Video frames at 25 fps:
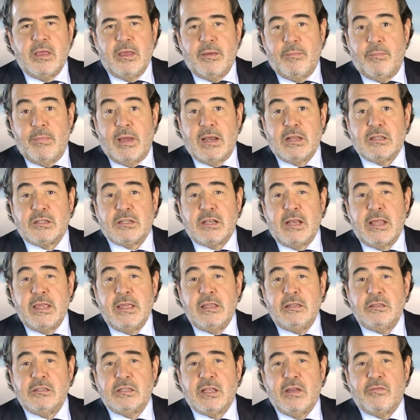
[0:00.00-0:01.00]
Managed
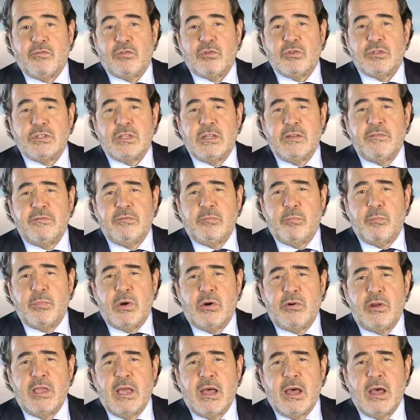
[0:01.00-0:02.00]
lanes have received
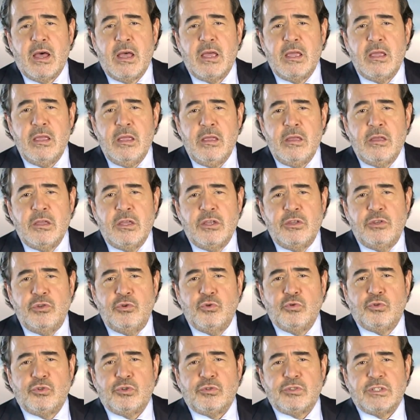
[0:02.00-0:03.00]
very high
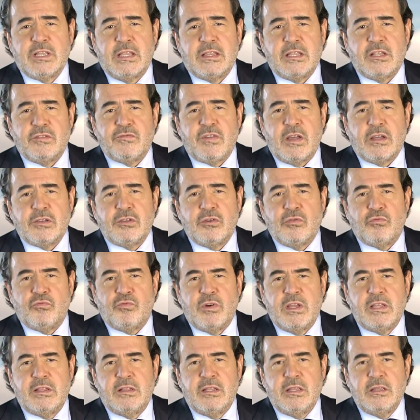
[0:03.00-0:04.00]
user satisfaction
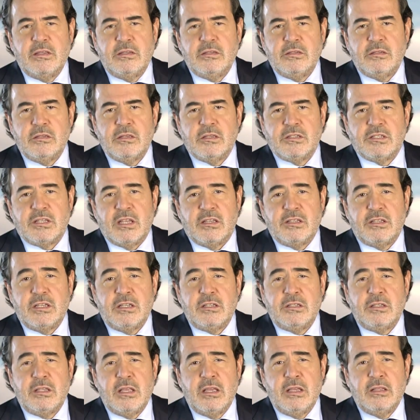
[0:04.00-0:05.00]
ratings,
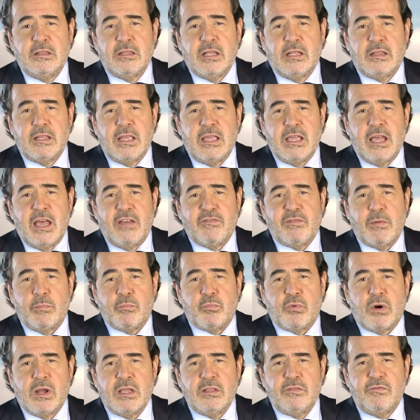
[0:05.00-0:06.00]
suggesting that they have a
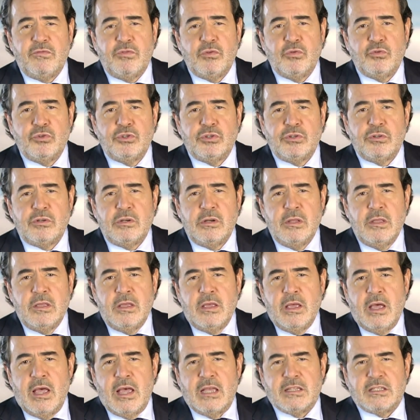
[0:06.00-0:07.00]
bright future
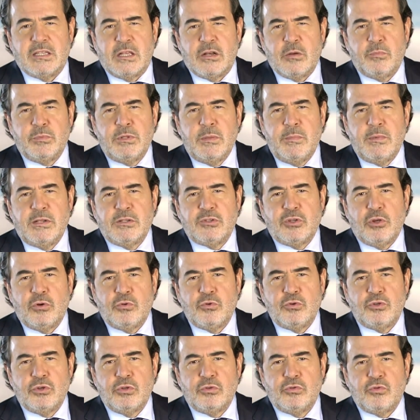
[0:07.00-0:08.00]
as an optimal
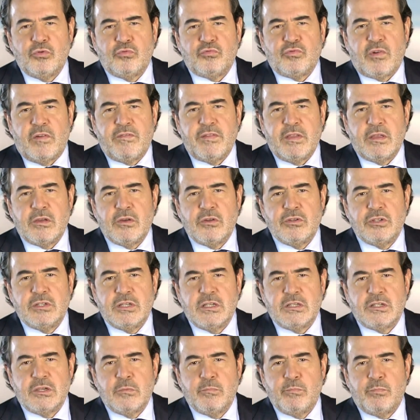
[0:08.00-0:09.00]
solution to traffic
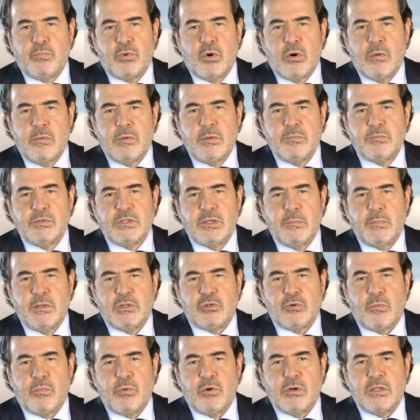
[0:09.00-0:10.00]
congestion problems in
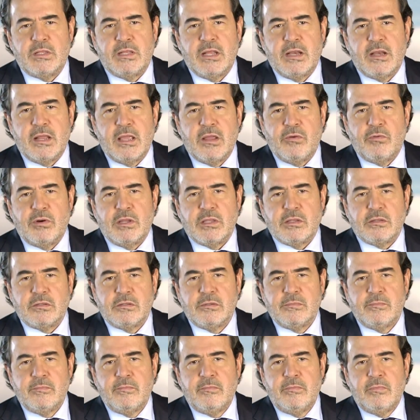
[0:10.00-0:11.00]
metropolitan areas.
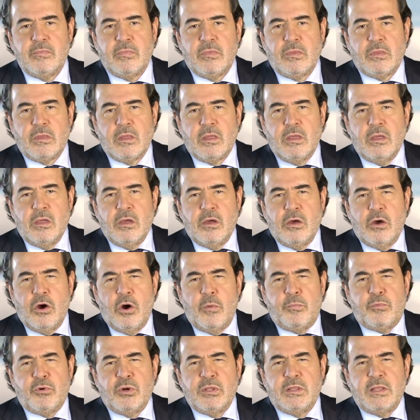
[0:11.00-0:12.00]

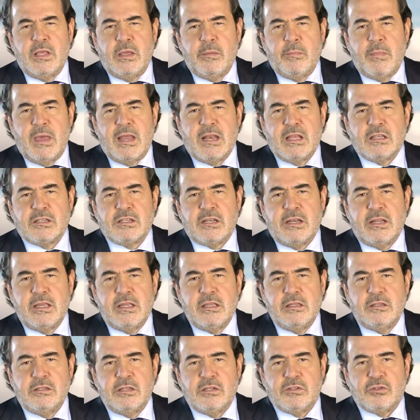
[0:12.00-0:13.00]
Operating managed
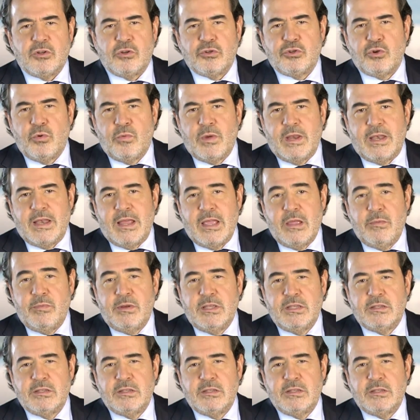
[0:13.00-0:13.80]
lanes is also enabling